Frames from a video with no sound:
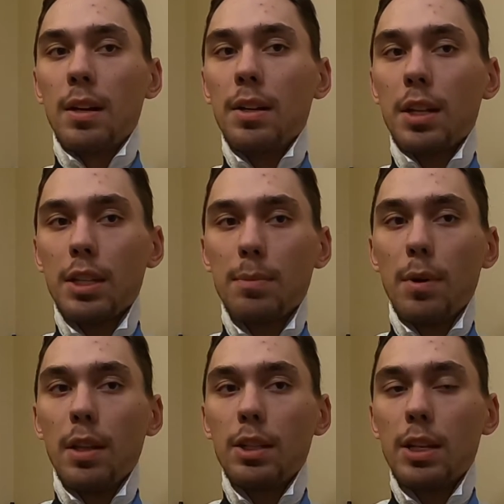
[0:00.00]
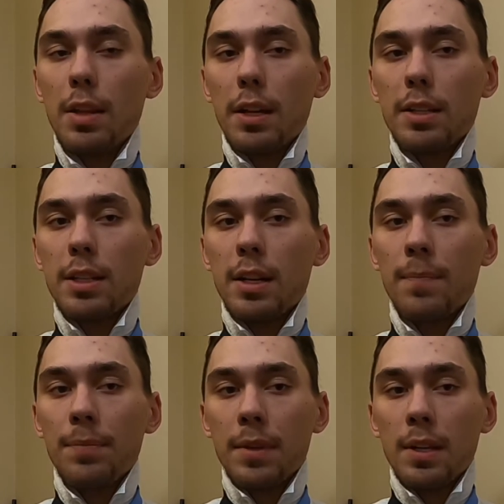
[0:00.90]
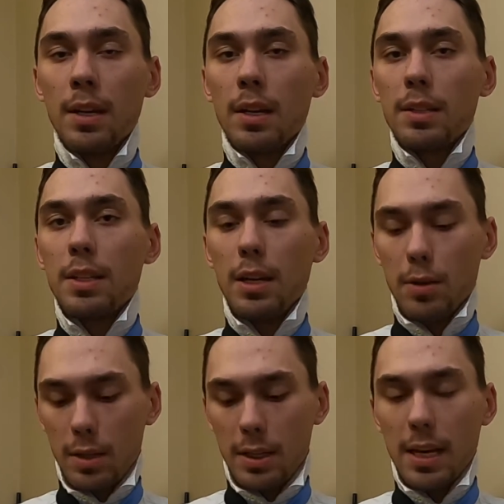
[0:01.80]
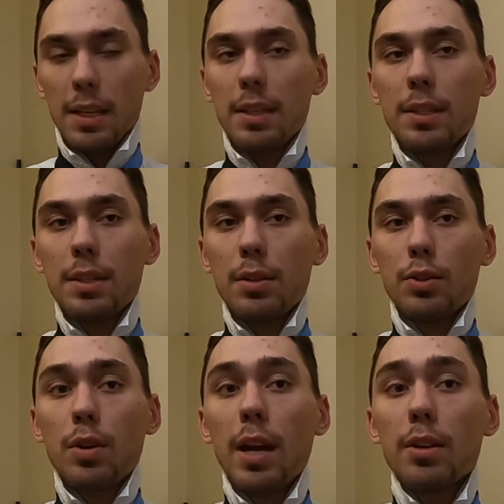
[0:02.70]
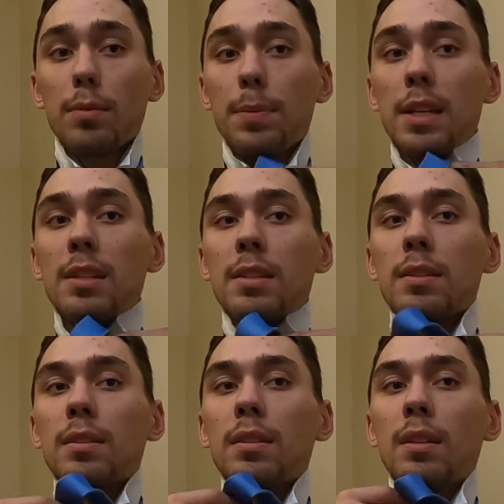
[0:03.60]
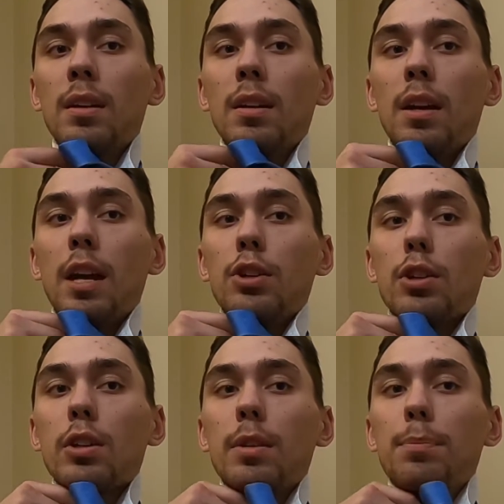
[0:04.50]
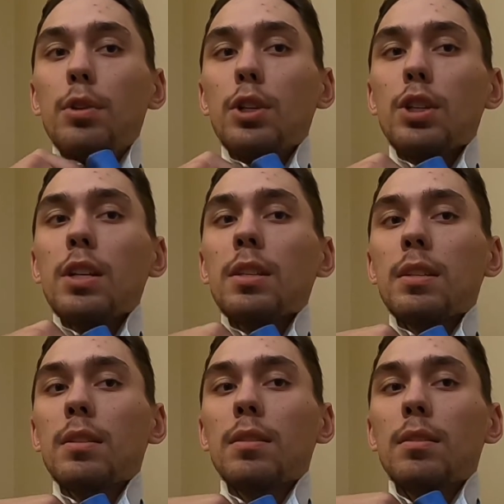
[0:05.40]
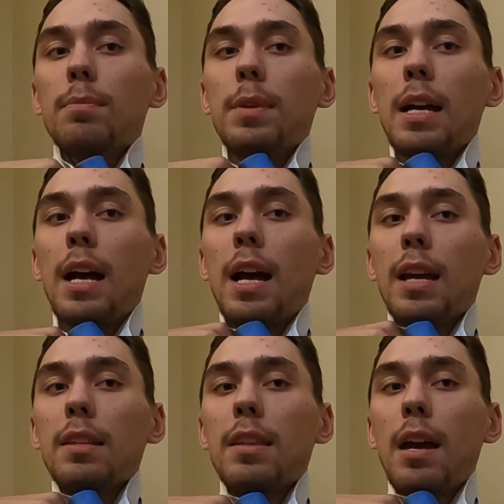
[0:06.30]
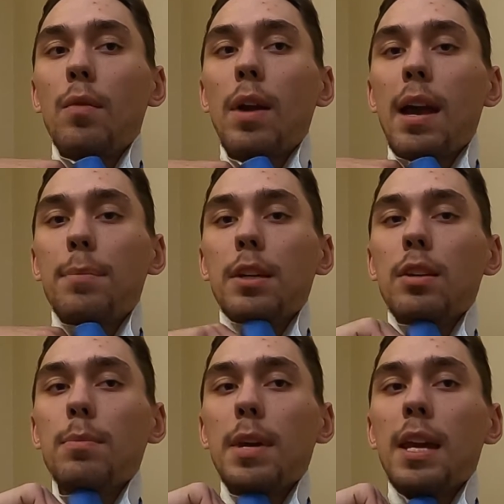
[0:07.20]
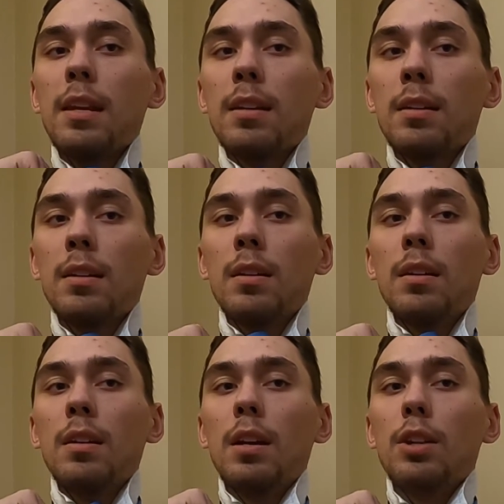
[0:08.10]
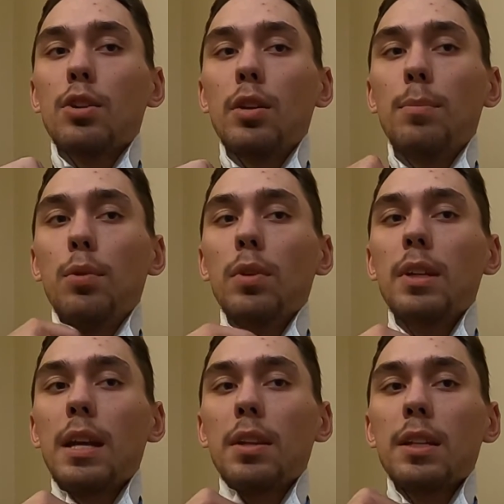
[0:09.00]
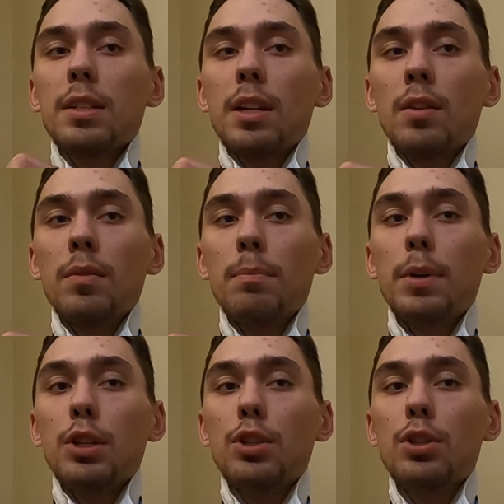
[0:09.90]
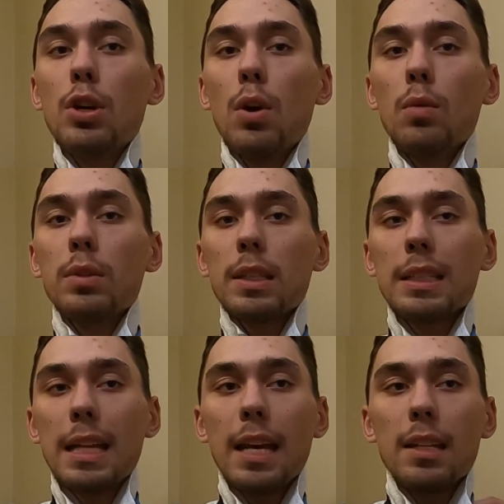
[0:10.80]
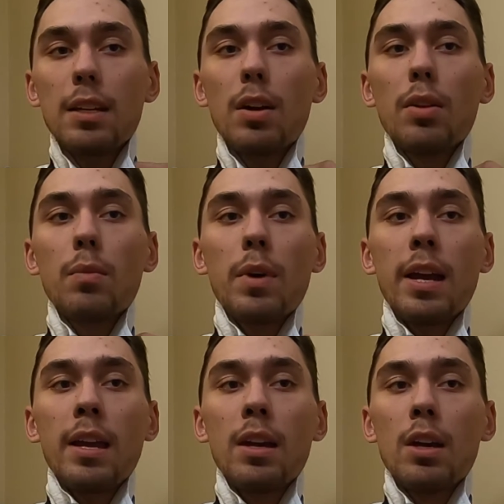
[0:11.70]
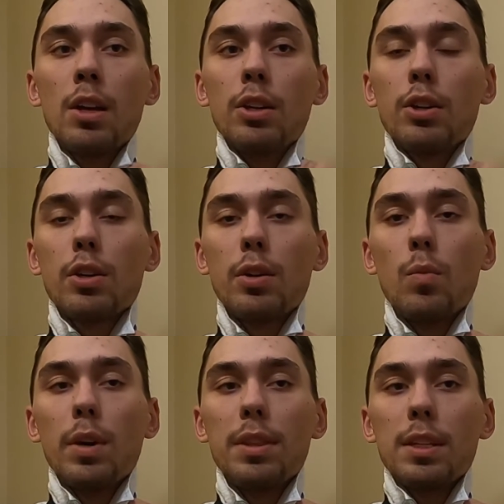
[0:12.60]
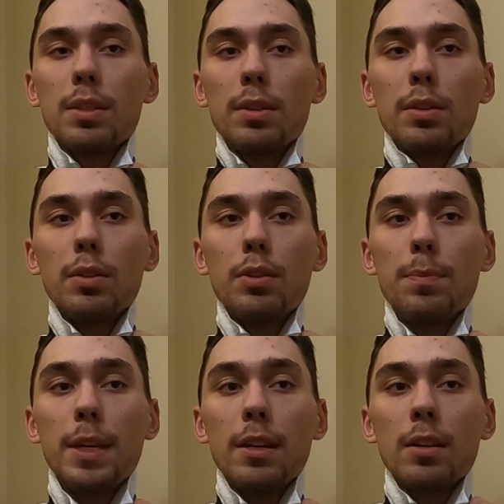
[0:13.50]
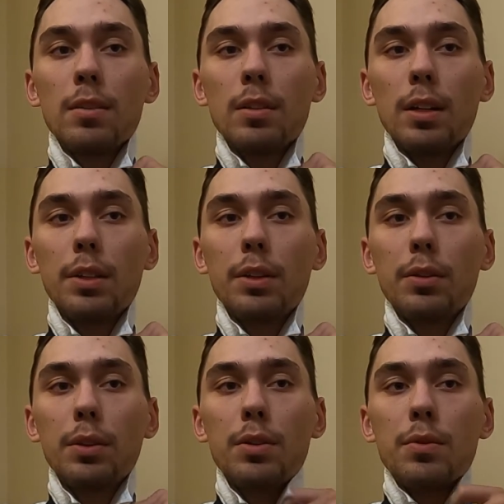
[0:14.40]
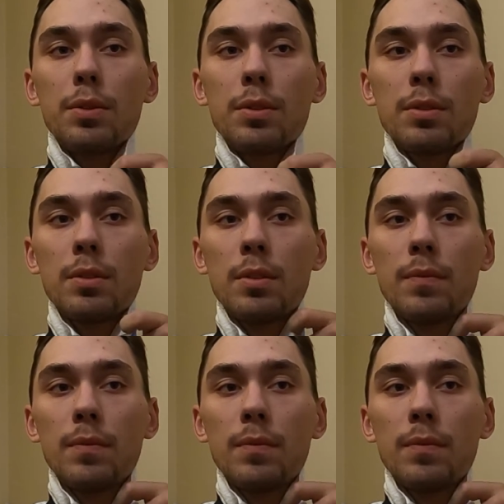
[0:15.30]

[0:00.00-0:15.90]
you got the small end down like so. So now you're going to take this little triangle piece, and you're going to push it behind that wrapping you made. You're going to pull it down like so, but don't tighten it all the way. You're going to want this little loop here a little loose.